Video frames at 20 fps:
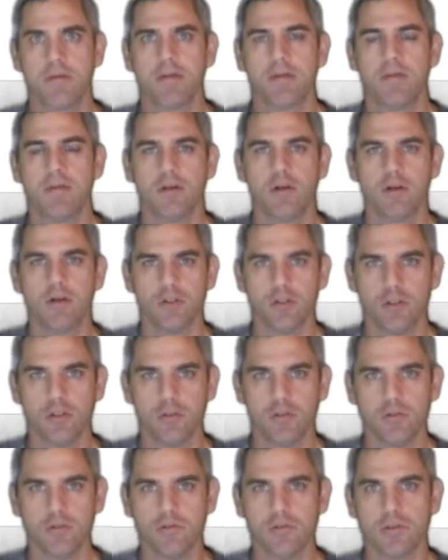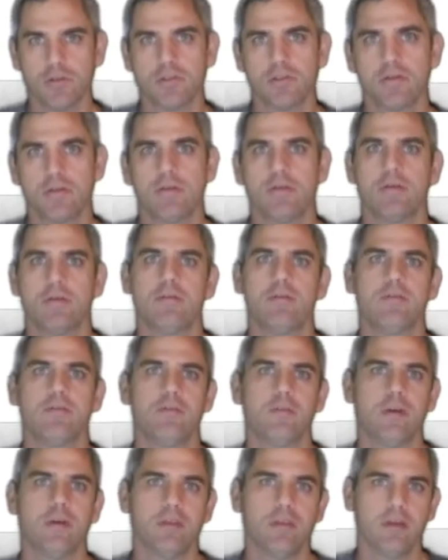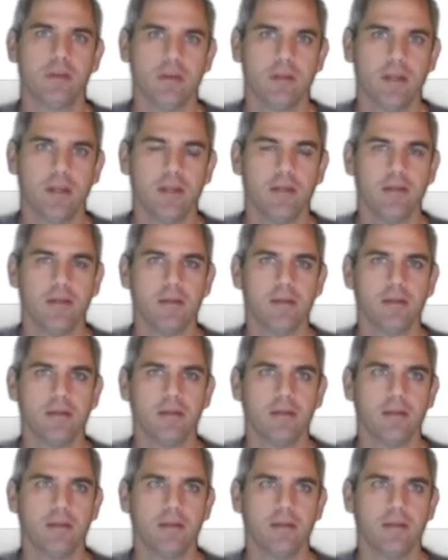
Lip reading: that are used for authenticating,